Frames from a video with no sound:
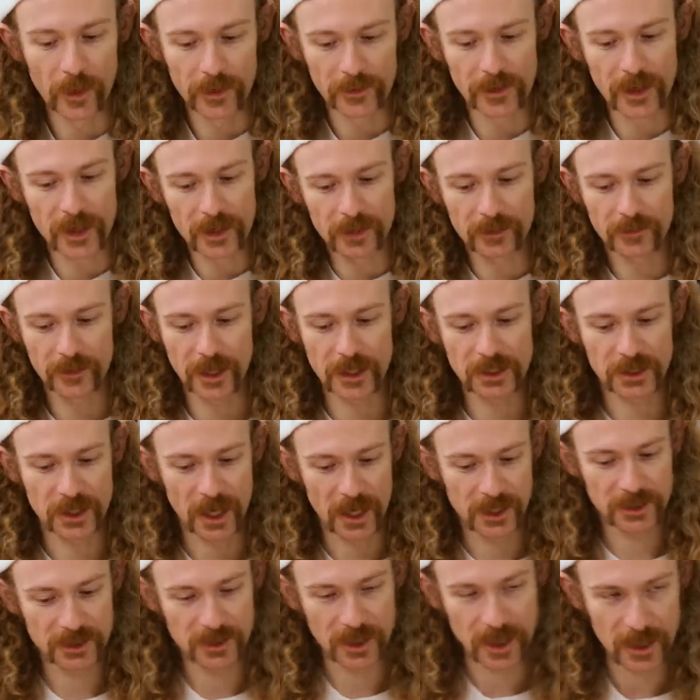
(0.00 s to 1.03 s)
wait, they
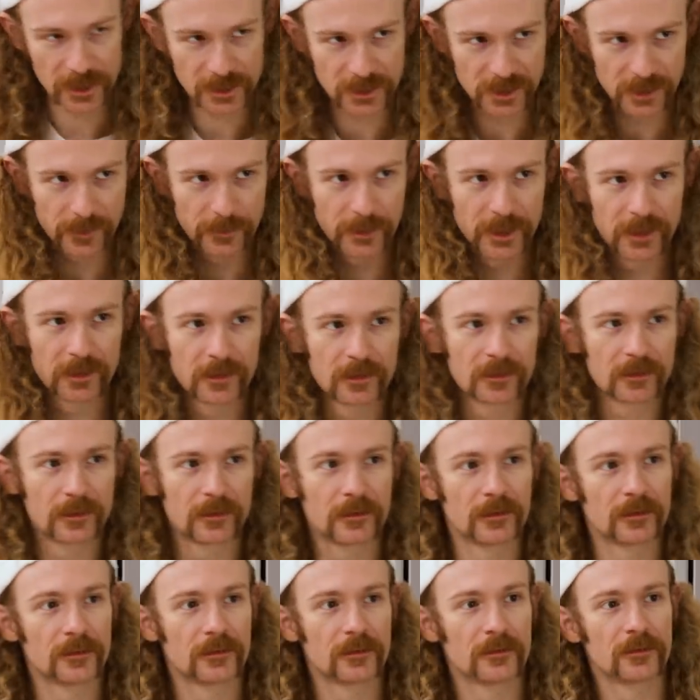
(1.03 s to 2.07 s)
changed the age limit?
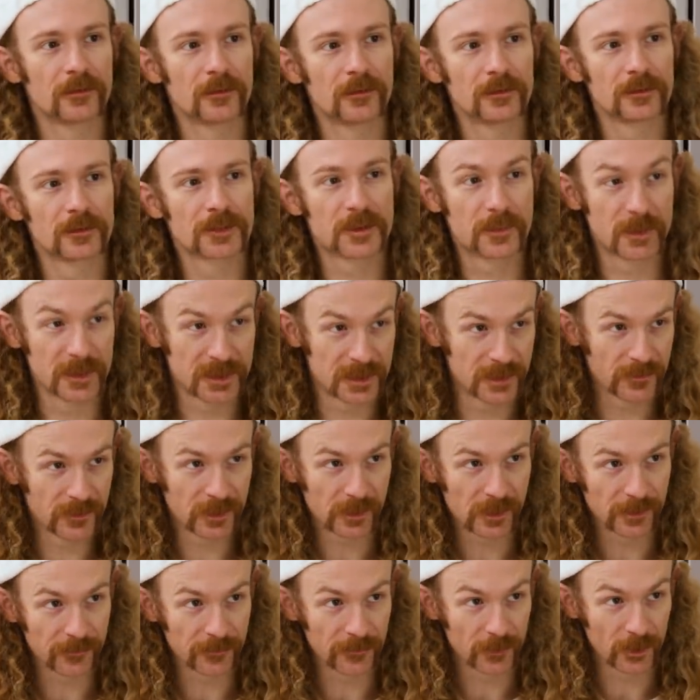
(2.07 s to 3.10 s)

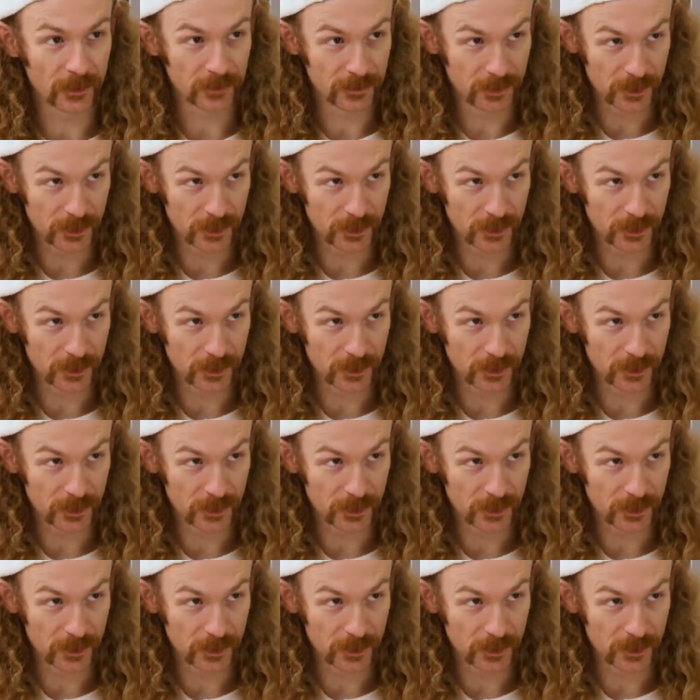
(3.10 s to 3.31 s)
Specifically for